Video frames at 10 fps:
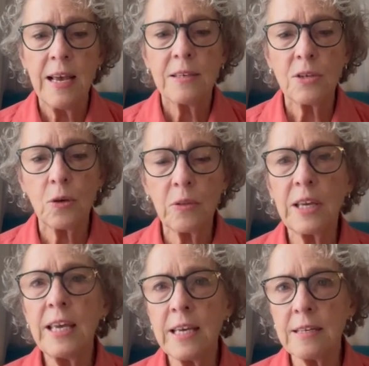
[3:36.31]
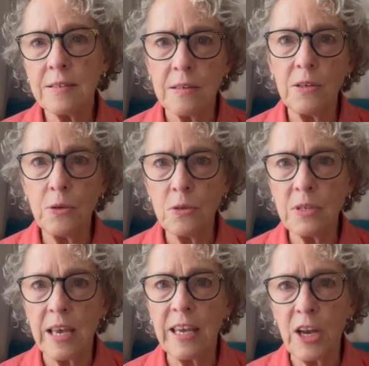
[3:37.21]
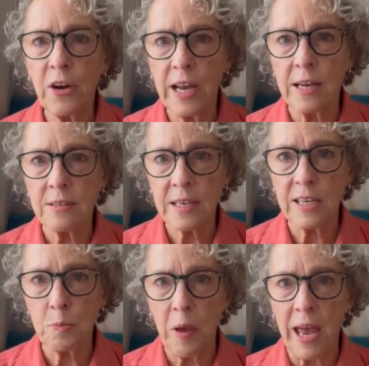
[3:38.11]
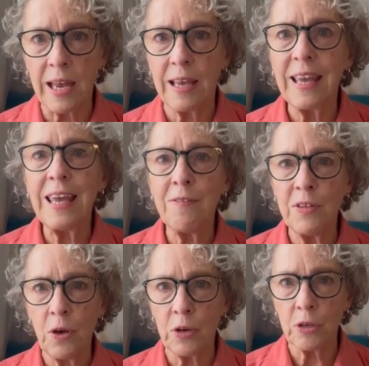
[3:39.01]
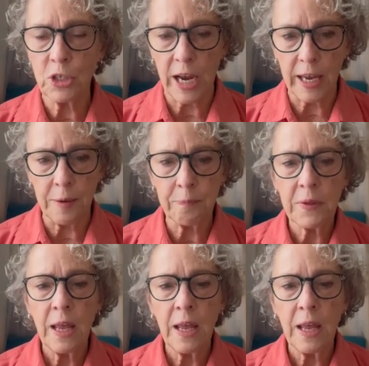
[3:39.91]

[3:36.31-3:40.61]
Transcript: So the key is use a carry-on size bag even though you're checking.